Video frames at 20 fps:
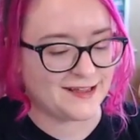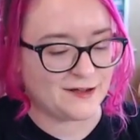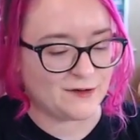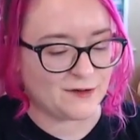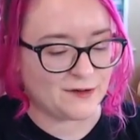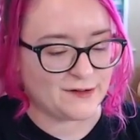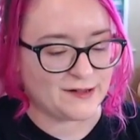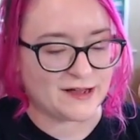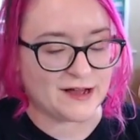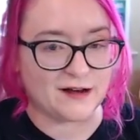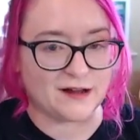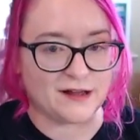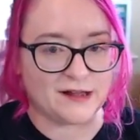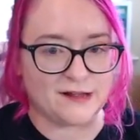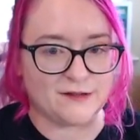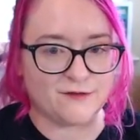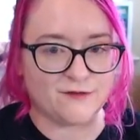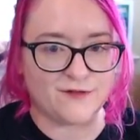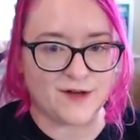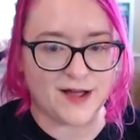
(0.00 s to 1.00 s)
We got a
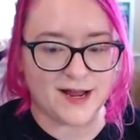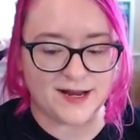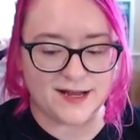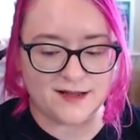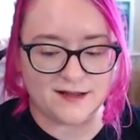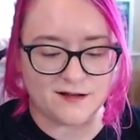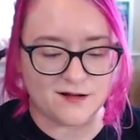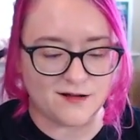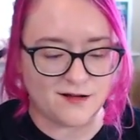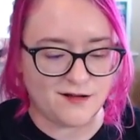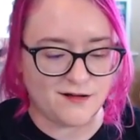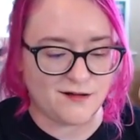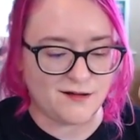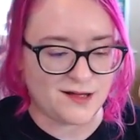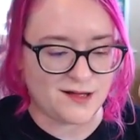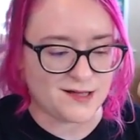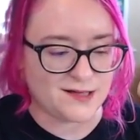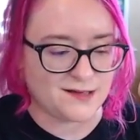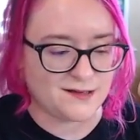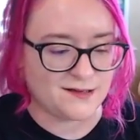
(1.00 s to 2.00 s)
Fighting
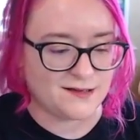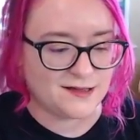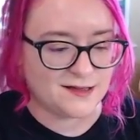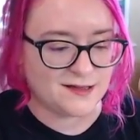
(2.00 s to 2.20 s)
Gong,